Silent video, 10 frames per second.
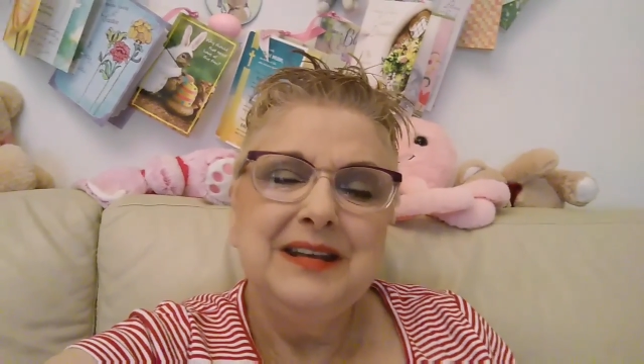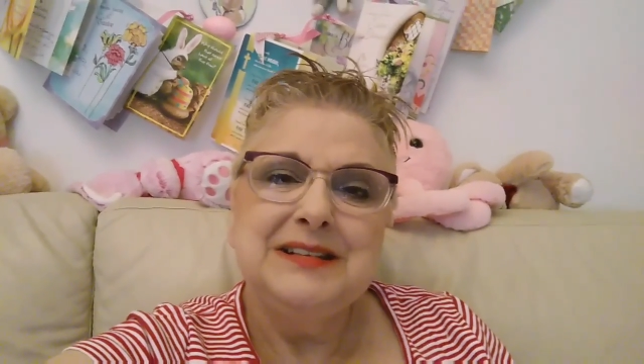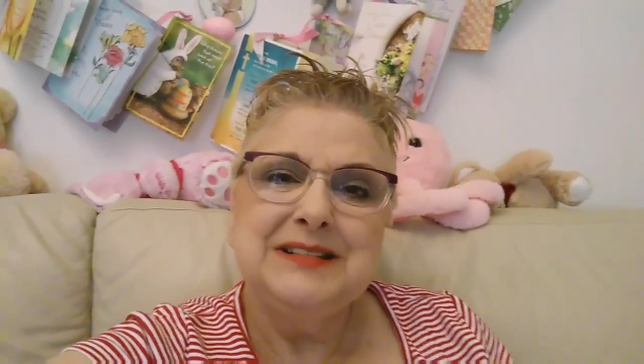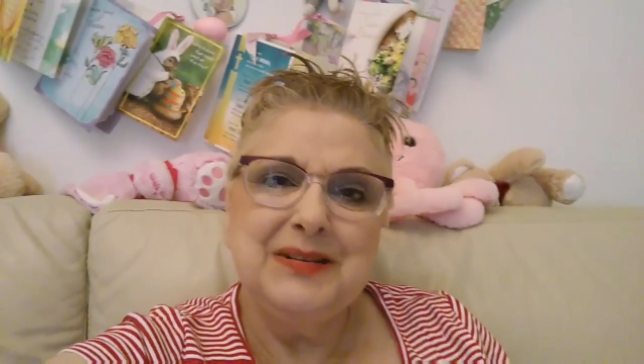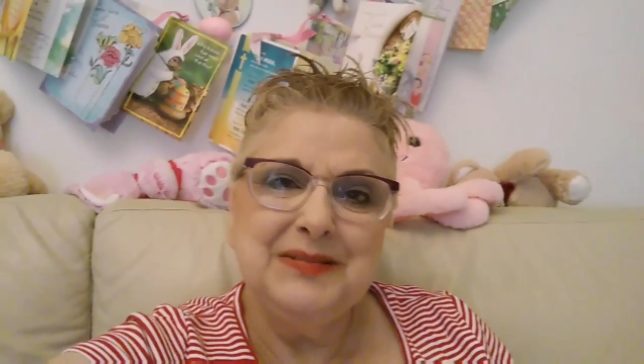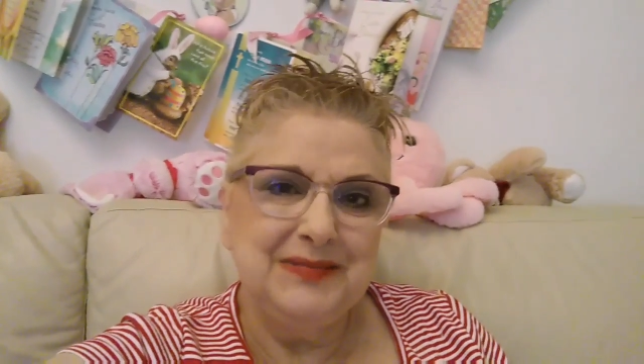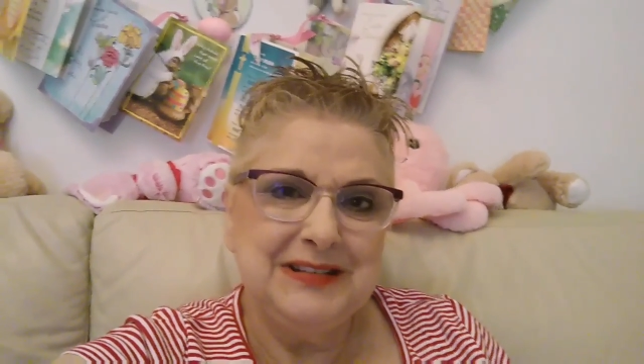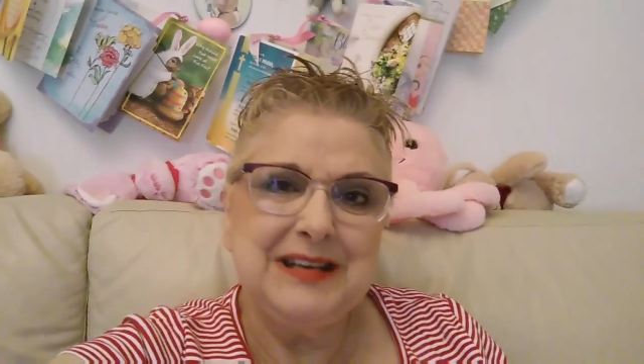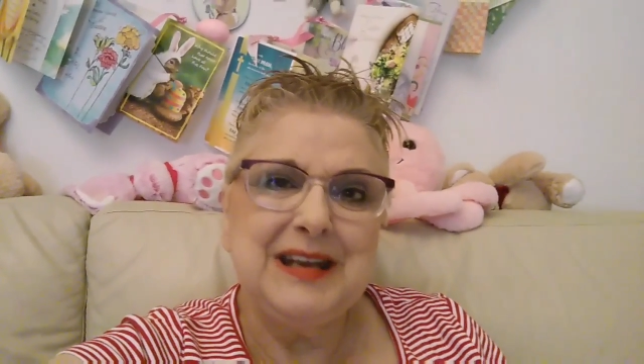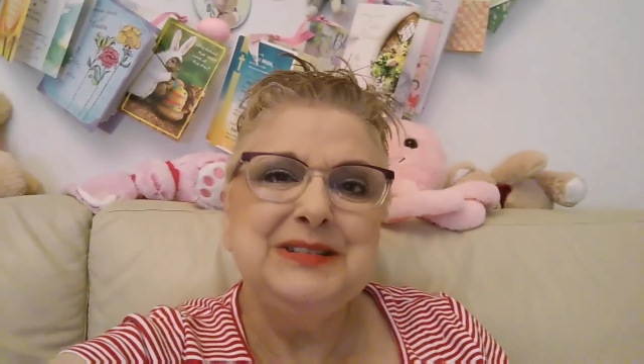So
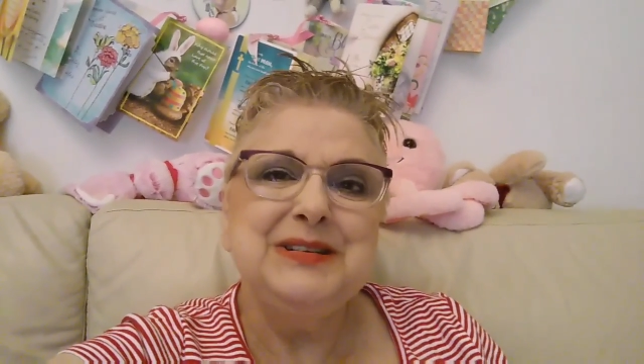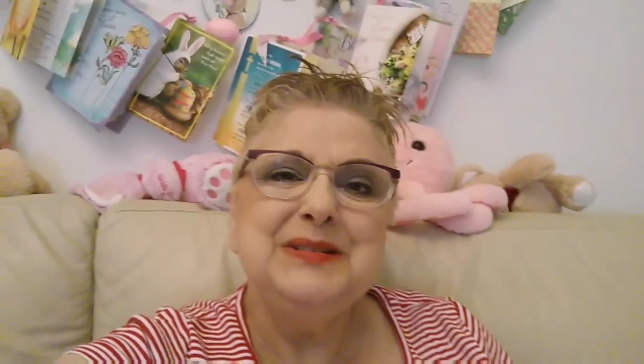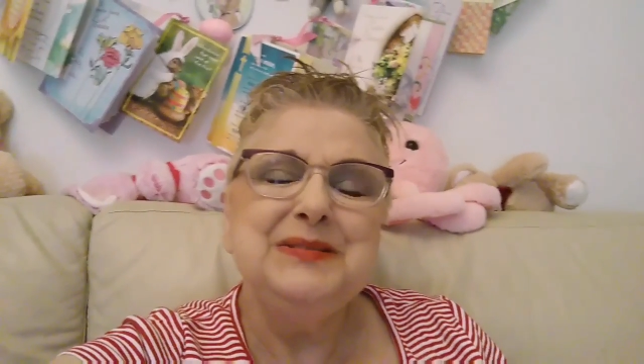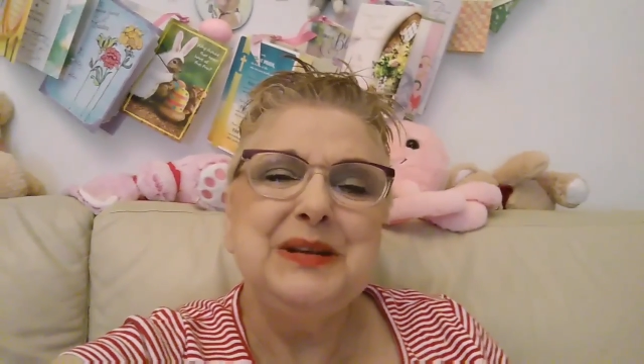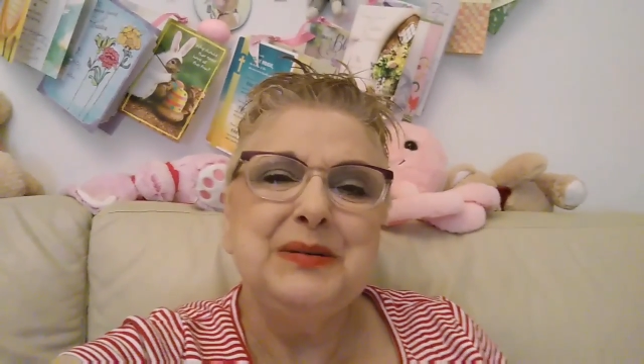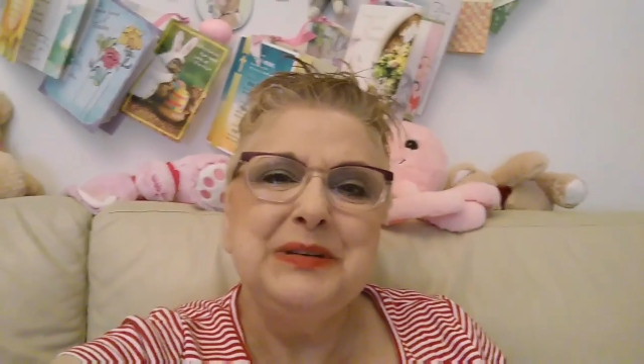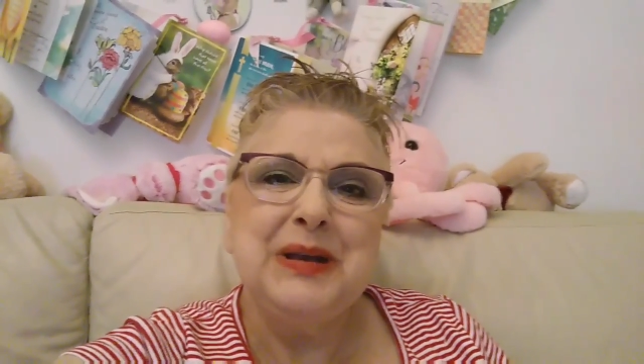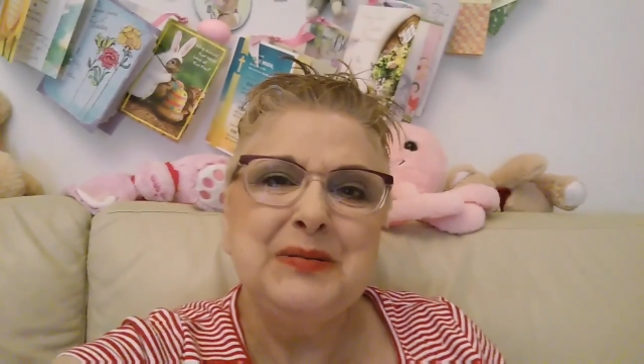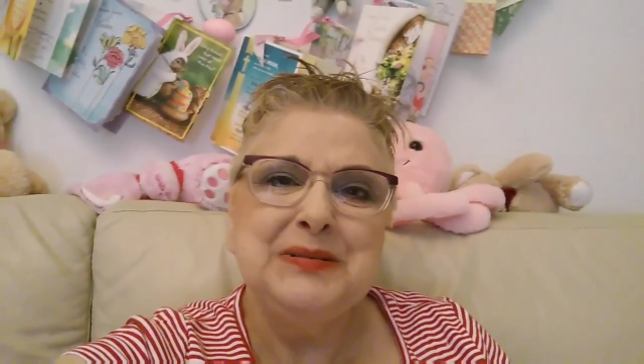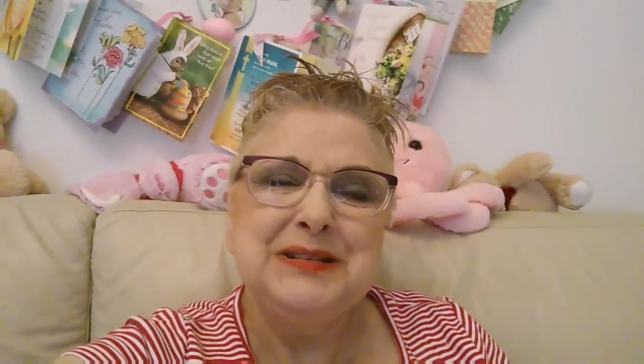stay tuned. Here we
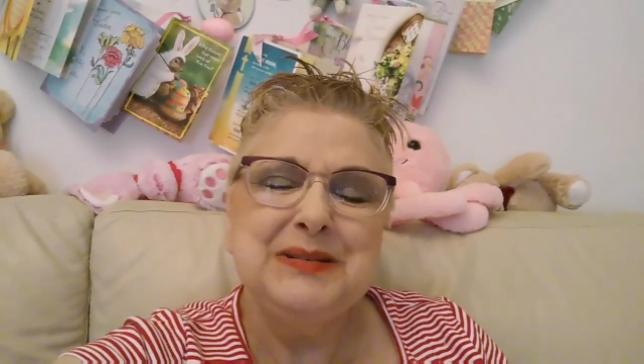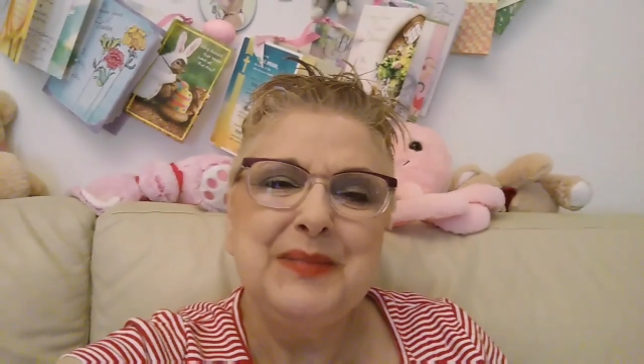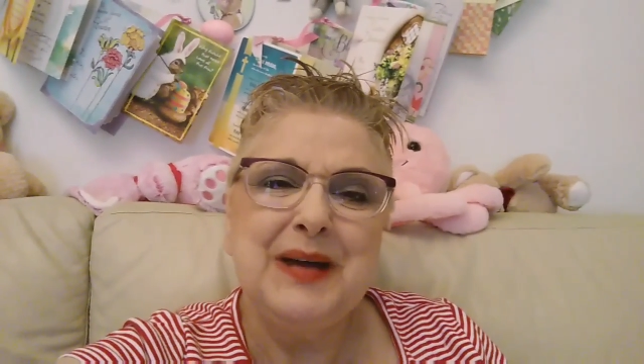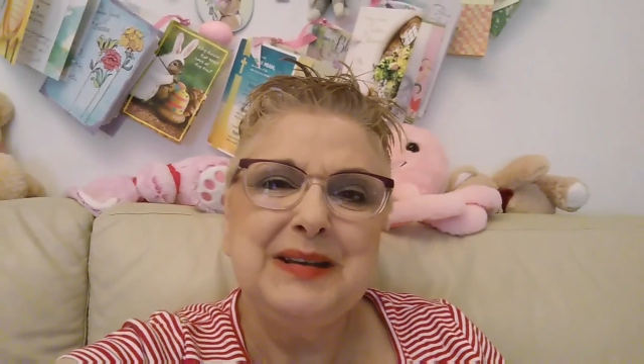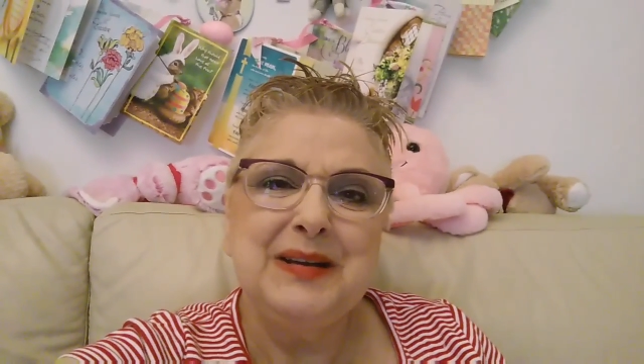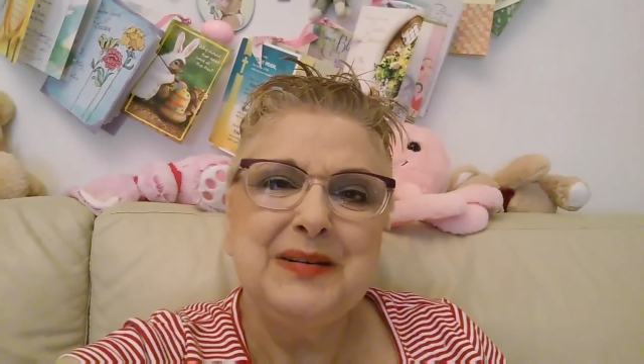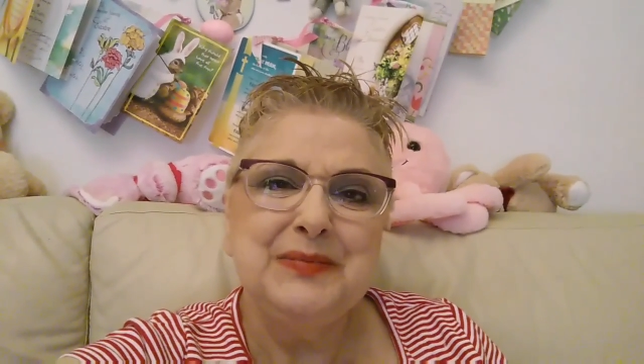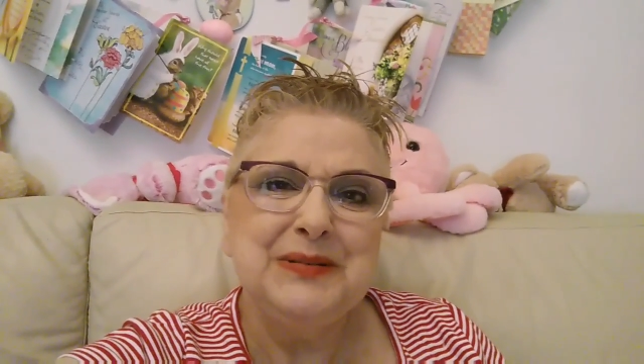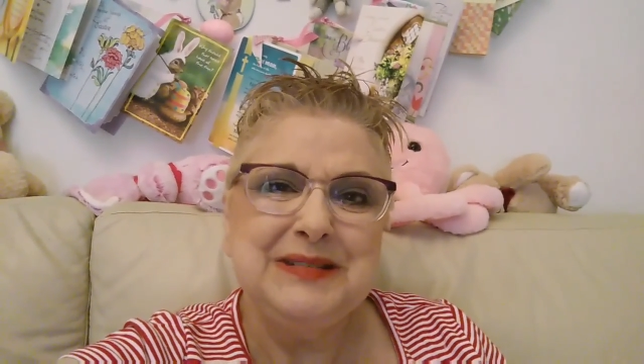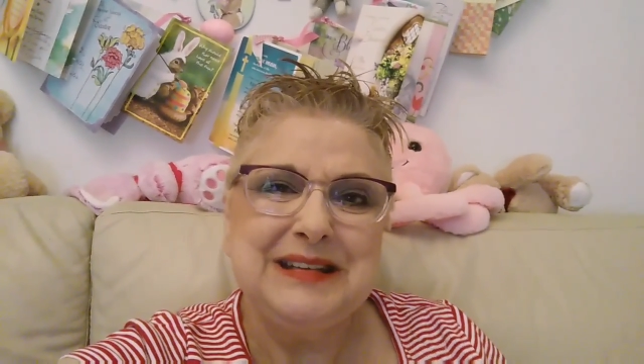go into my uh,
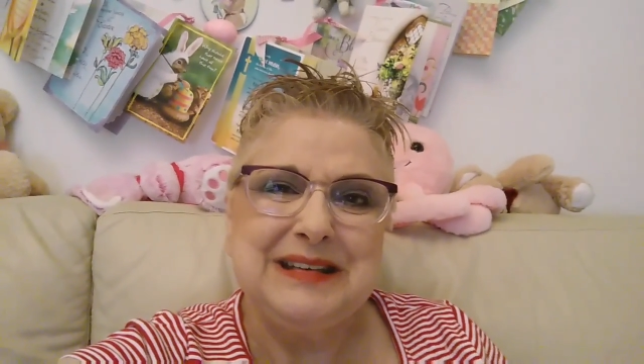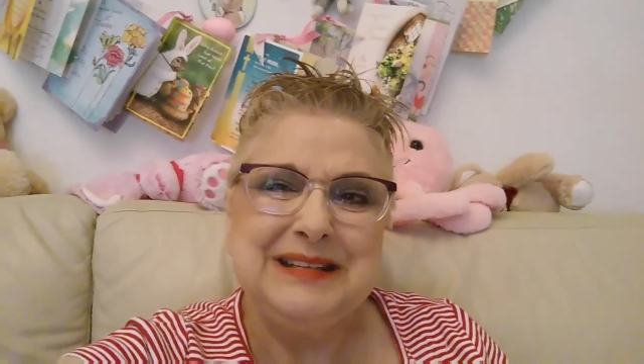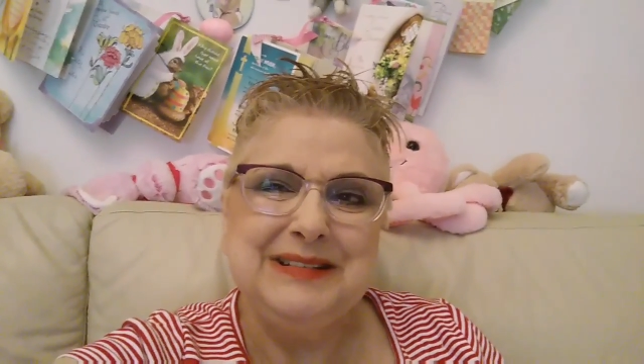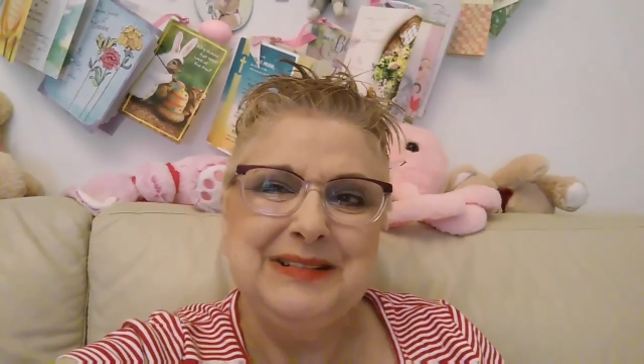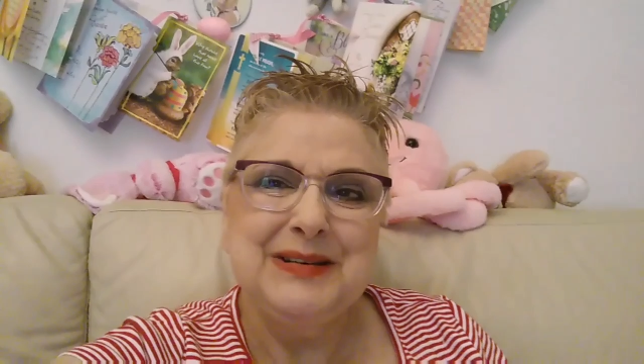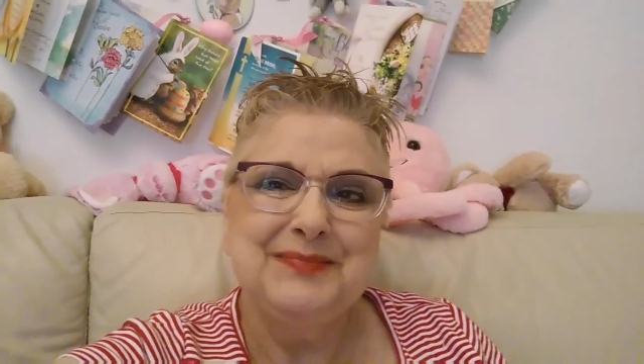routine.